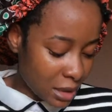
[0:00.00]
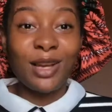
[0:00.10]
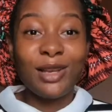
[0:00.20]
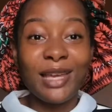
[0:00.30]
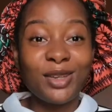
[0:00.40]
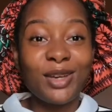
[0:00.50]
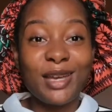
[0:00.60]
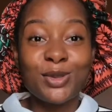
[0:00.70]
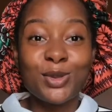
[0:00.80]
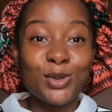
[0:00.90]
I'd like you
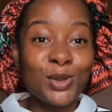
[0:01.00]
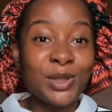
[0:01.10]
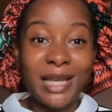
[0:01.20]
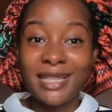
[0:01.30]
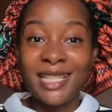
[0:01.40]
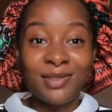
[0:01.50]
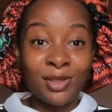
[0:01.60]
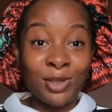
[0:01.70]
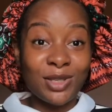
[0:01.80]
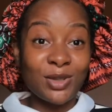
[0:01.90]
guys to know that this
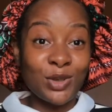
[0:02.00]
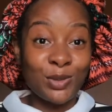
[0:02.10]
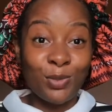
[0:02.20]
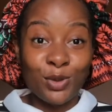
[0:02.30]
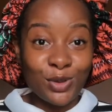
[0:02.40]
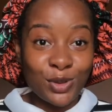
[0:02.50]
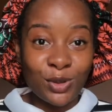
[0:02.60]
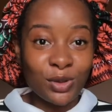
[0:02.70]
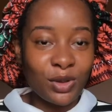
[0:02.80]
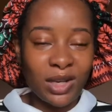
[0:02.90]
video is not
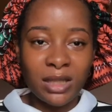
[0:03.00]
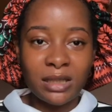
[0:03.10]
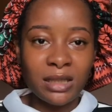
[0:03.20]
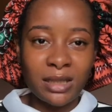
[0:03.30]
sponsored or anything.